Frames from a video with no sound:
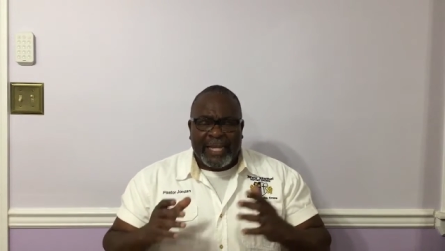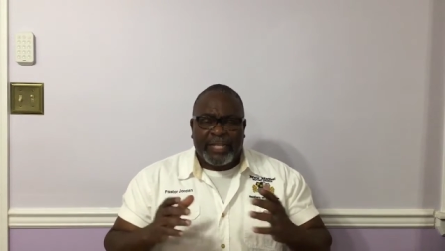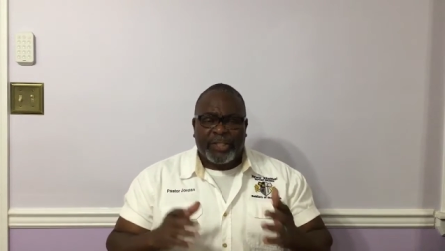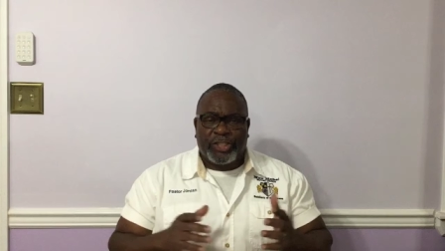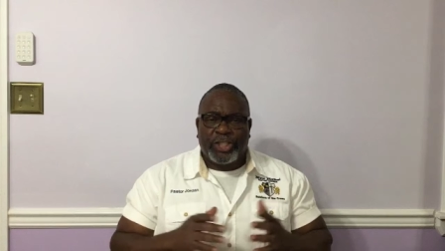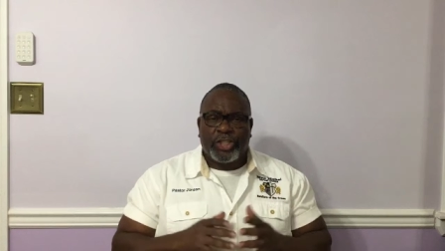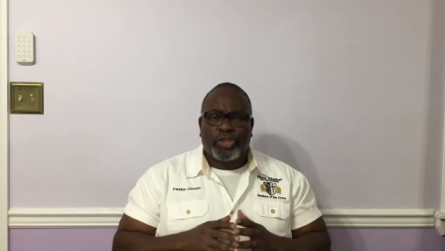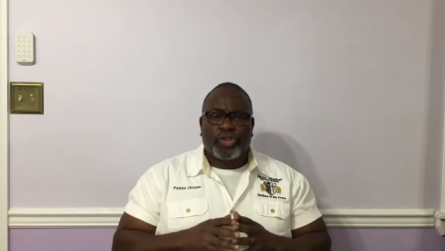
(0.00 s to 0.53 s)

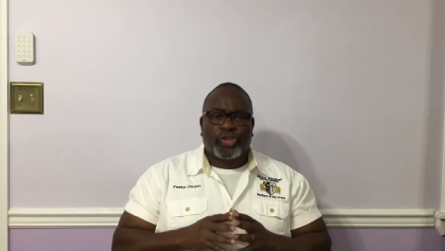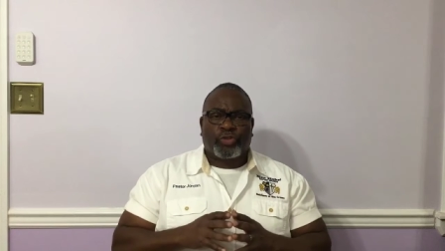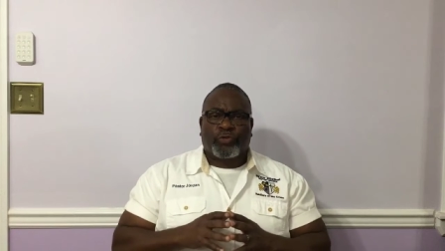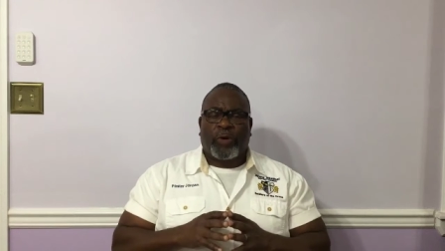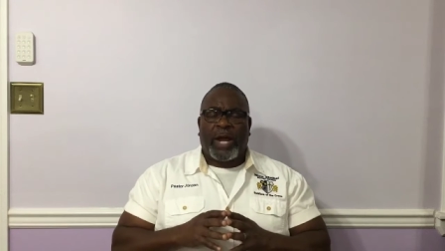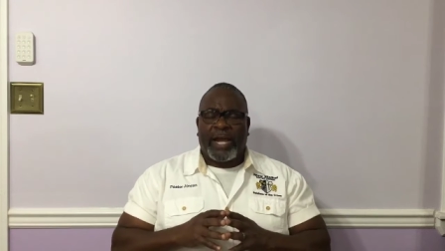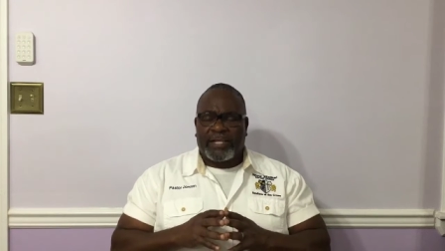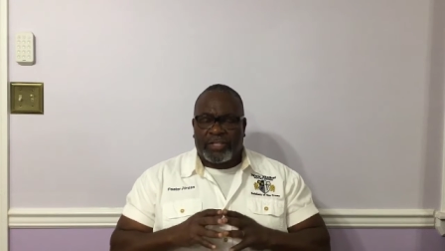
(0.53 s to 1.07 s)
that Jesus
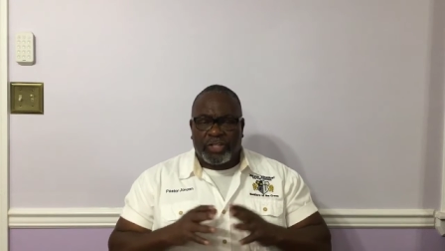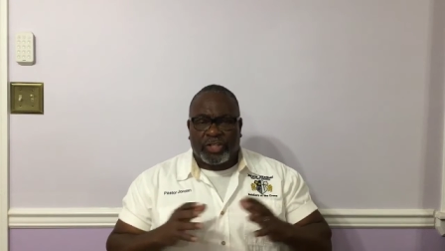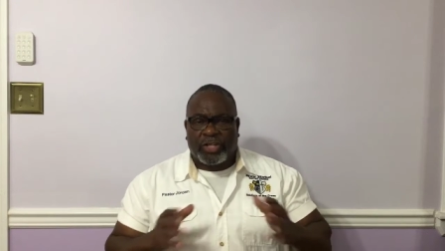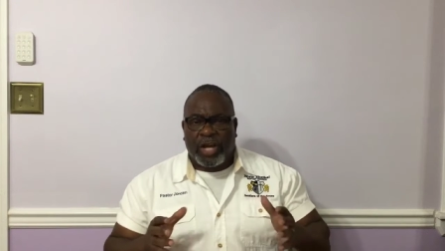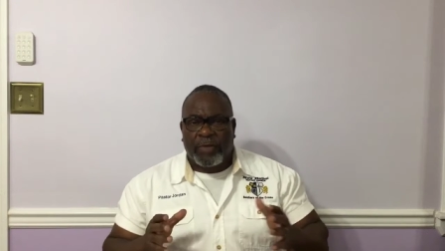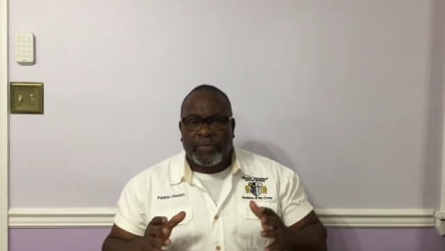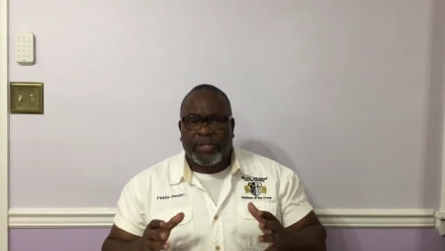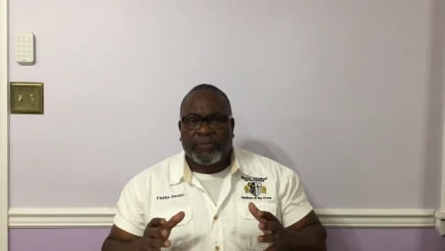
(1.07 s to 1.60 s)
Christ is
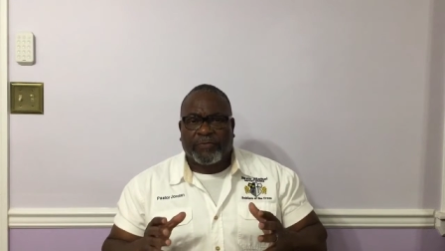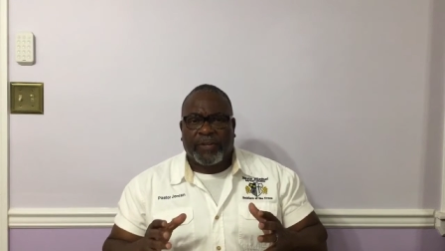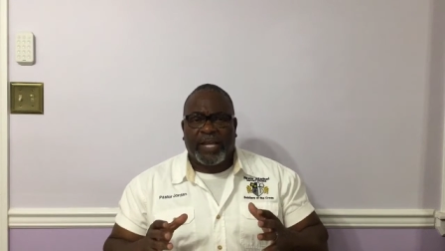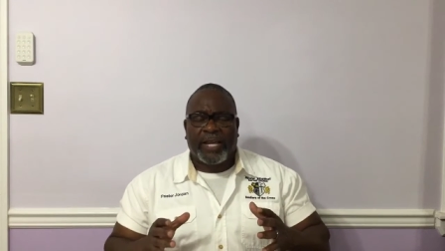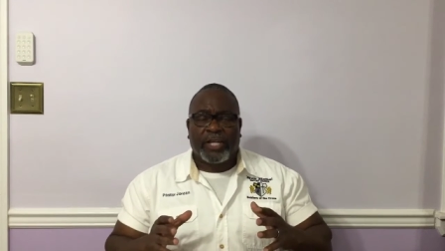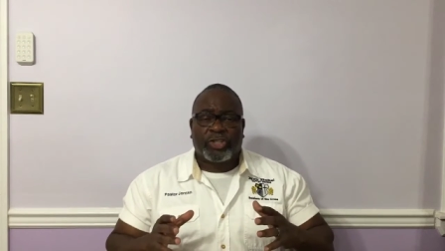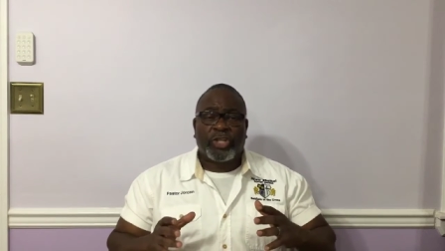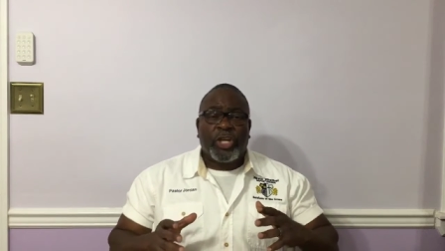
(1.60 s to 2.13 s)
coming to
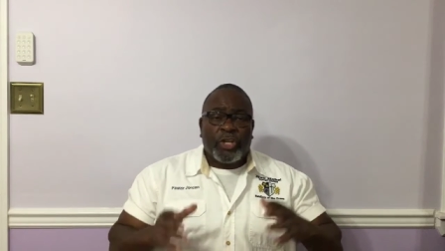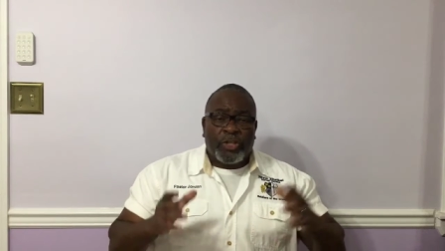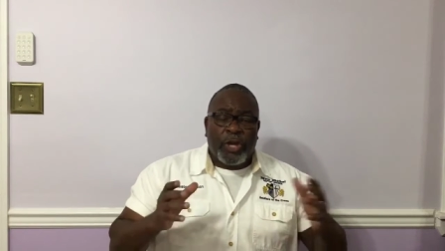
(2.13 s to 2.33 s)
flesh.